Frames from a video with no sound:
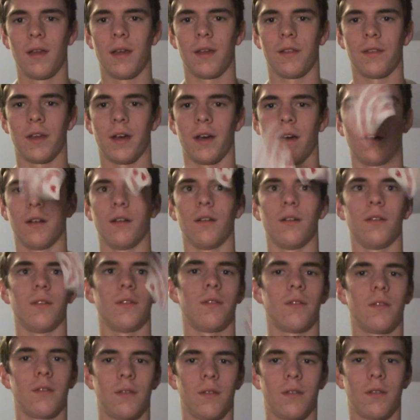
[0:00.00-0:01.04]
And I'll
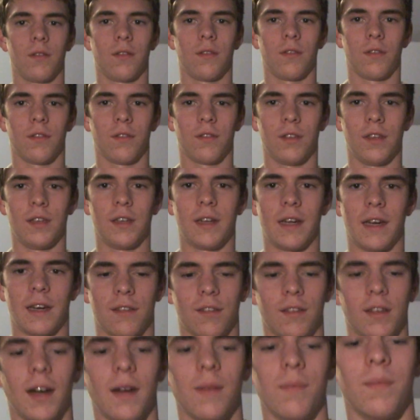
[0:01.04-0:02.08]
see you next
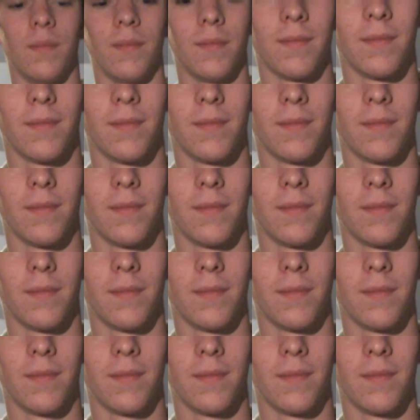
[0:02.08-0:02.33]
time.